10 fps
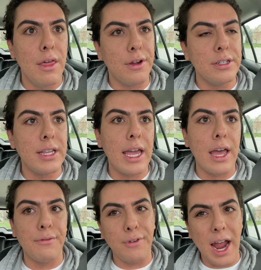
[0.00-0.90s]
Thursday
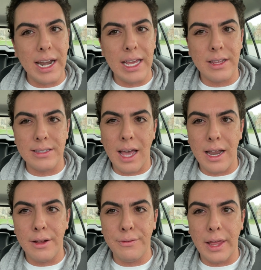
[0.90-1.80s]
and Friday. That's
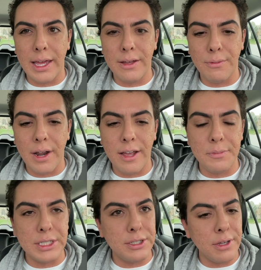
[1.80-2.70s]
kind of like what I've
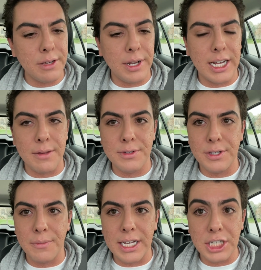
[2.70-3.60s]
been doing when it comes
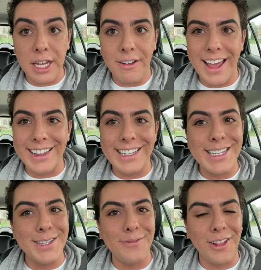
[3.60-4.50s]
to my channel and
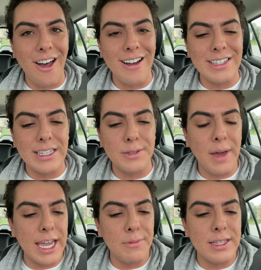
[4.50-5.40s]
these vlogs, these
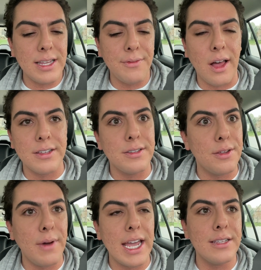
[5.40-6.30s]
Weigh In Wednesday vlogs. So
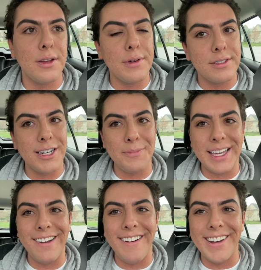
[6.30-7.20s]
the weigh-in's always going to
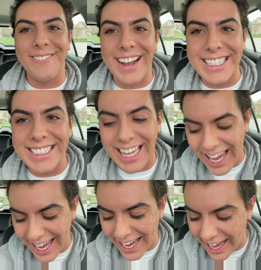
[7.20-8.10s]
be on
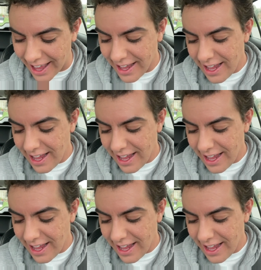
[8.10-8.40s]
Wednesday.